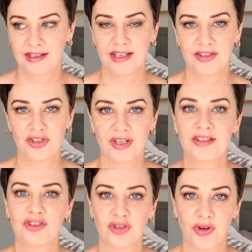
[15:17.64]
it's
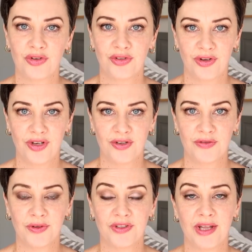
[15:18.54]
just so so
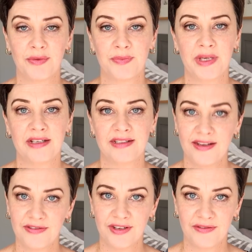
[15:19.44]
useful so that was been a
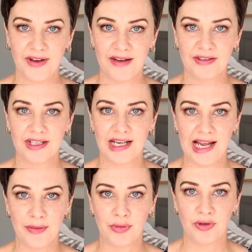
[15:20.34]
definite favorite in
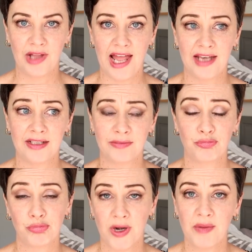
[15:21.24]
April and
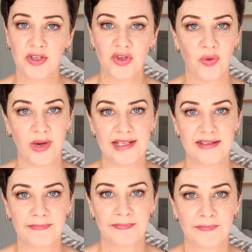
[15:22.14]
pretty much always
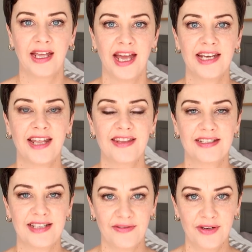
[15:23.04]
Another
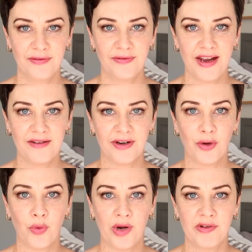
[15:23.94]
definite
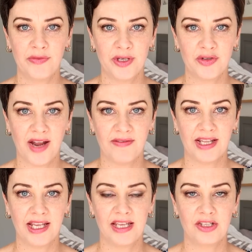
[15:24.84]
favorite when we've been
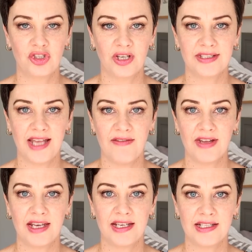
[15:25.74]
traveling is just
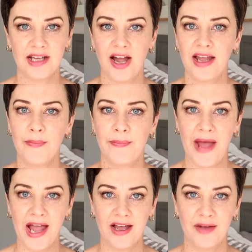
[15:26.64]
having an entire
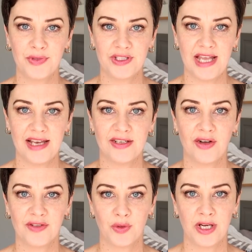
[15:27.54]
backup set
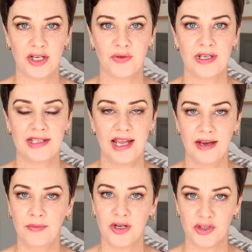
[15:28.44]
of toiletries
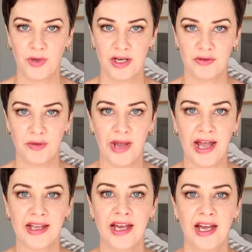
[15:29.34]
in my toiletry
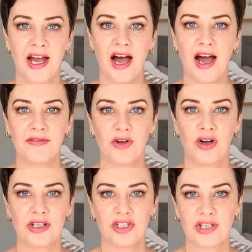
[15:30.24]
bag. I've
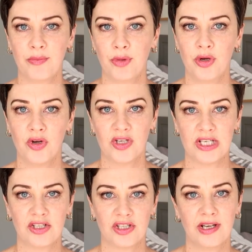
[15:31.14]
got shampoo,
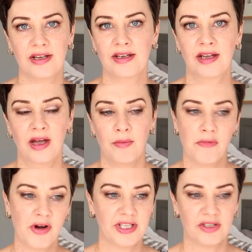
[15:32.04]
conditioner,
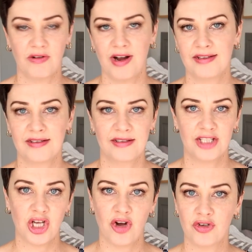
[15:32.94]
moisturizer,
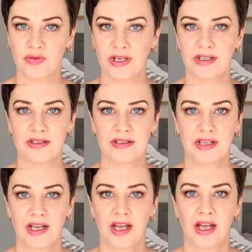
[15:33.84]
deodorant,
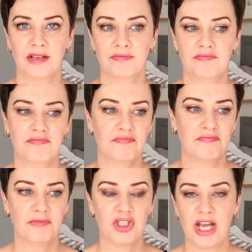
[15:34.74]

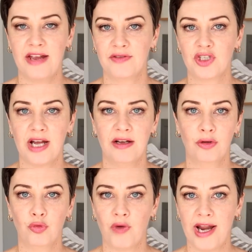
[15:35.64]
shave
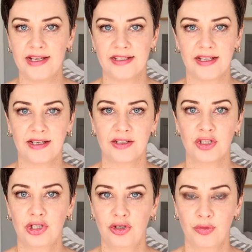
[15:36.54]
gel, razor,
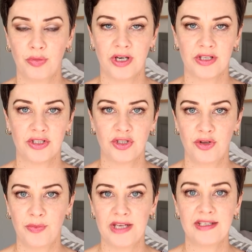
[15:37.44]
toothbrush,
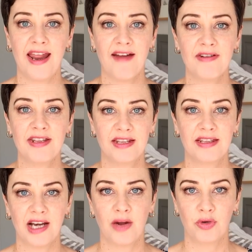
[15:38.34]
toothpaste, everything
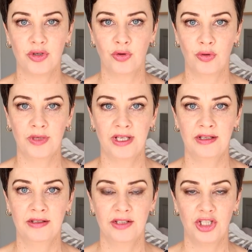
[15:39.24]
that I would
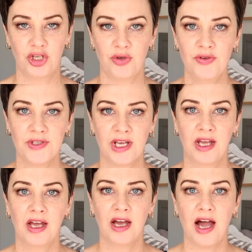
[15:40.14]
normally use,
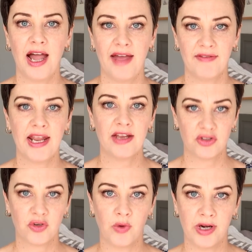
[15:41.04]
I have an
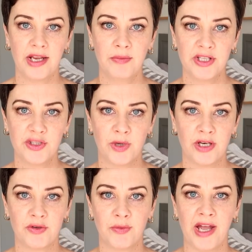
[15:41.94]
extra one in my
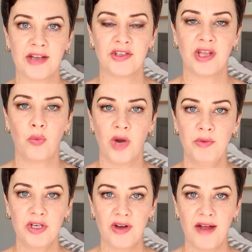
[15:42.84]
toiletry bag so that when
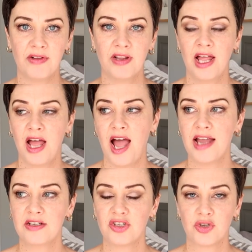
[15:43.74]
we travel, I
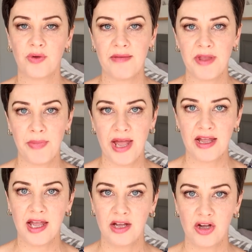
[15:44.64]
can just grab that
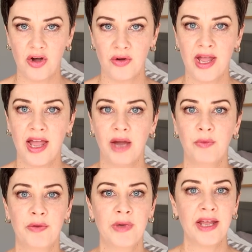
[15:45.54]
bag and go. And
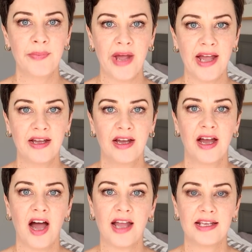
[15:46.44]
when we get back,
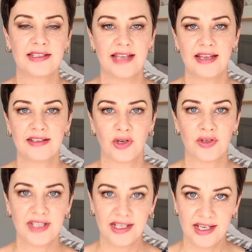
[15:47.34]
I can take as long
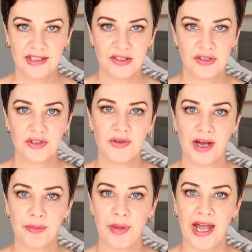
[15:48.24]
as I need to
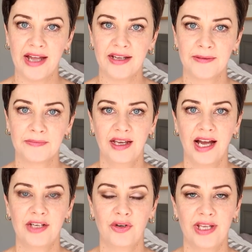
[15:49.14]
to unpack.
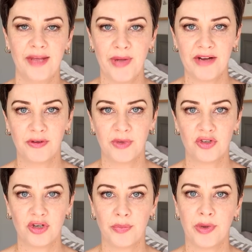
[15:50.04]
I don't get back from a
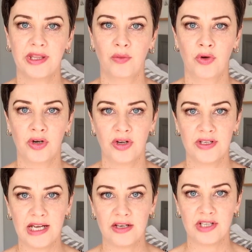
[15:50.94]
trip and then want to go
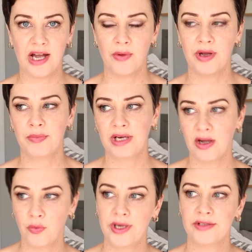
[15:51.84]
take a shower and be
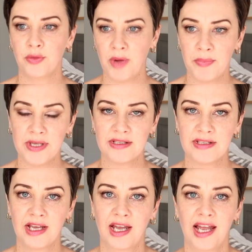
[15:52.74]
like, where's all my
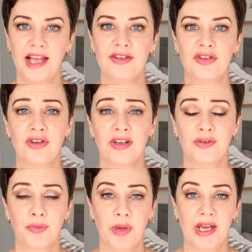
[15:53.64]
bits? It's
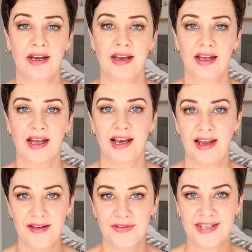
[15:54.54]
just been a
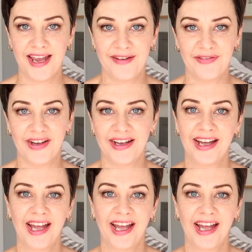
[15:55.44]
lifesaver